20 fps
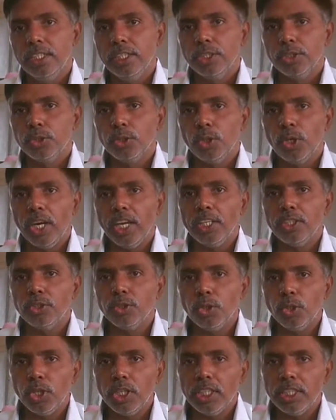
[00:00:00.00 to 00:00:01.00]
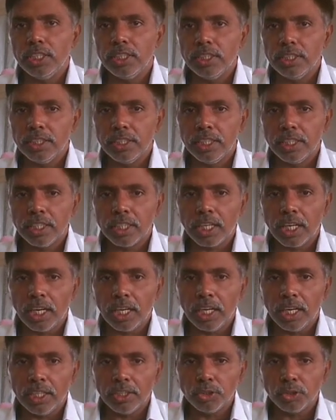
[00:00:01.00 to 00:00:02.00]
So
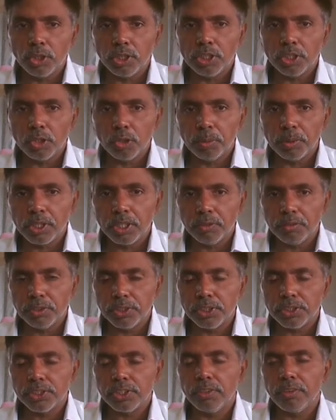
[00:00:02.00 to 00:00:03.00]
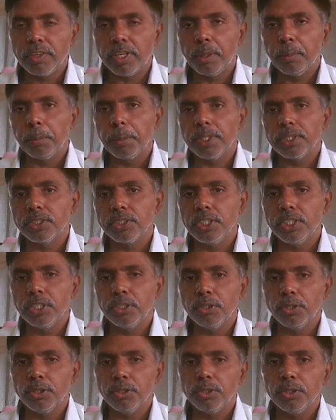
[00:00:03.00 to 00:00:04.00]
isoentropic efficiency of compressor
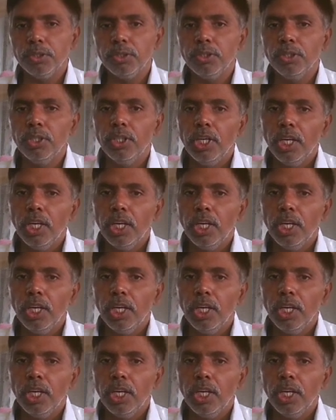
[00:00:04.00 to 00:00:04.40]
equal to